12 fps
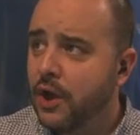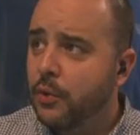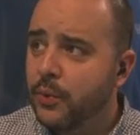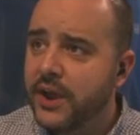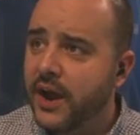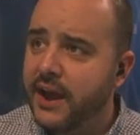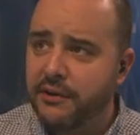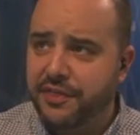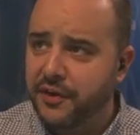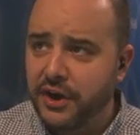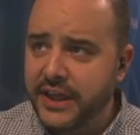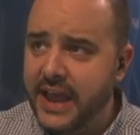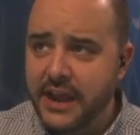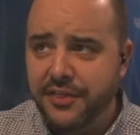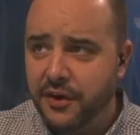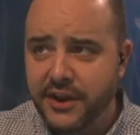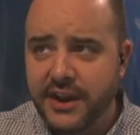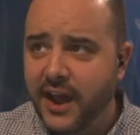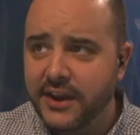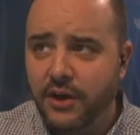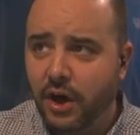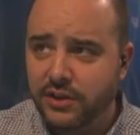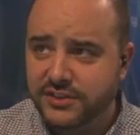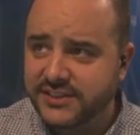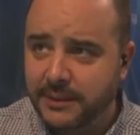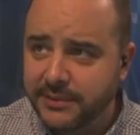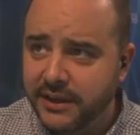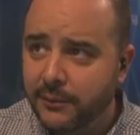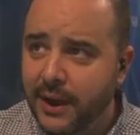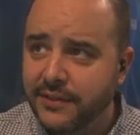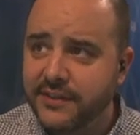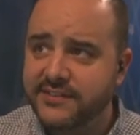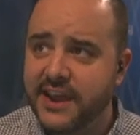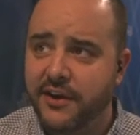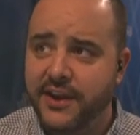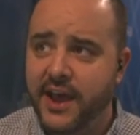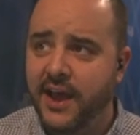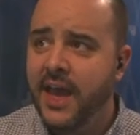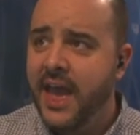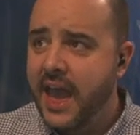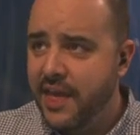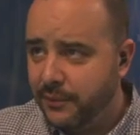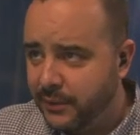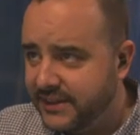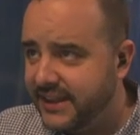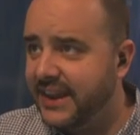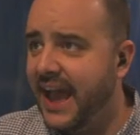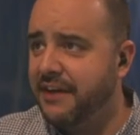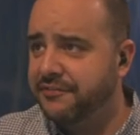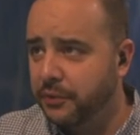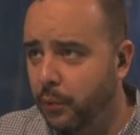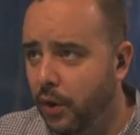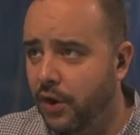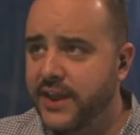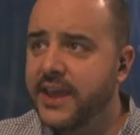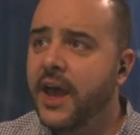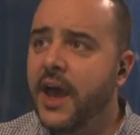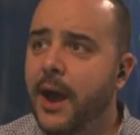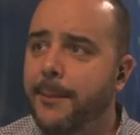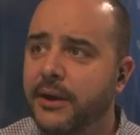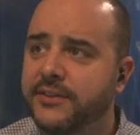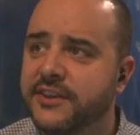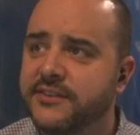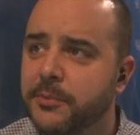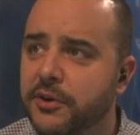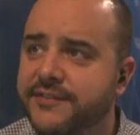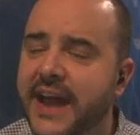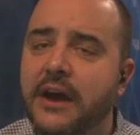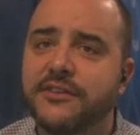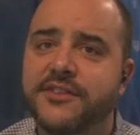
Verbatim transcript: We got out $38, $39, something around this area, and then we didn't have to worry about this move down.